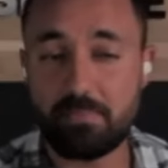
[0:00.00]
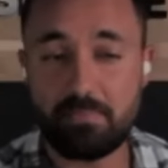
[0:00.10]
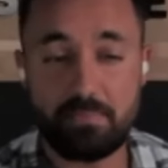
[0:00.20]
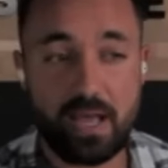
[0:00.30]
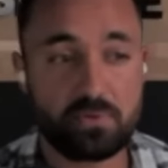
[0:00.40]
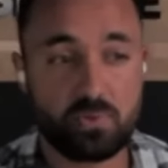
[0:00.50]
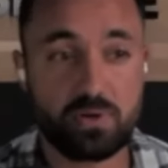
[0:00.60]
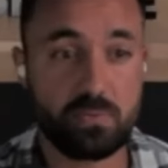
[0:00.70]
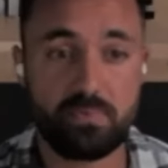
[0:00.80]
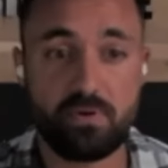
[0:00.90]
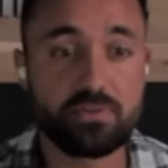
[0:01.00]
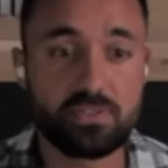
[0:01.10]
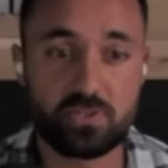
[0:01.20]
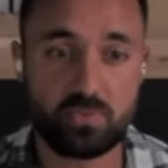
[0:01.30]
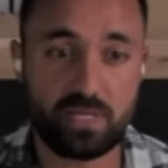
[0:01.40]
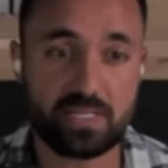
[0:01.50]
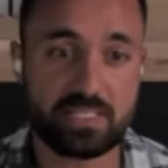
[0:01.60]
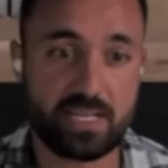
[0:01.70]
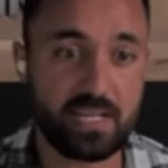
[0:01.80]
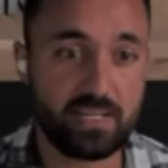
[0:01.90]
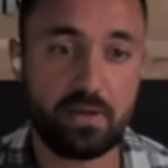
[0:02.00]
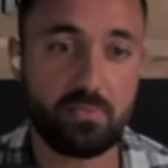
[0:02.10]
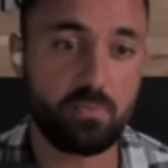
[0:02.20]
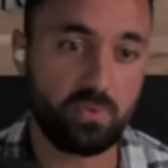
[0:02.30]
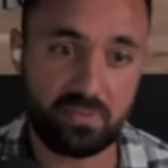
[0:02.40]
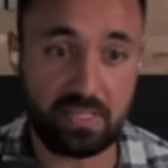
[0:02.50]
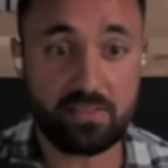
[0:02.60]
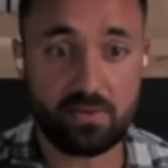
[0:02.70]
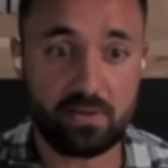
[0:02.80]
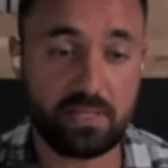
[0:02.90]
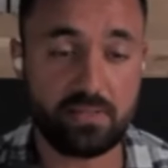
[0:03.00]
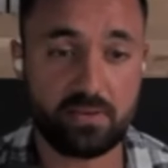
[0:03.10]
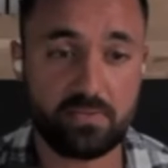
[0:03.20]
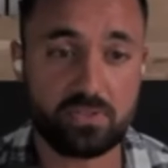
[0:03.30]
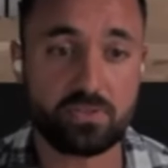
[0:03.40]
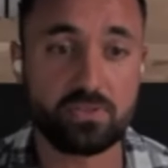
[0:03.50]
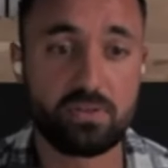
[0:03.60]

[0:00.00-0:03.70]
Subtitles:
perhaps what approaches we can take with either of the two?